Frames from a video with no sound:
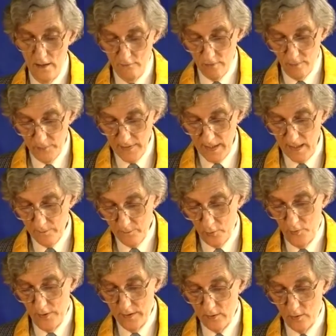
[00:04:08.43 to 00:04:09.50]
from that
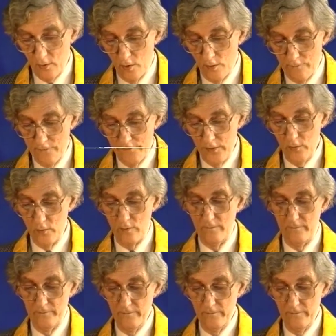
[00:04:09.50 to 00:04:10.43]
point of view.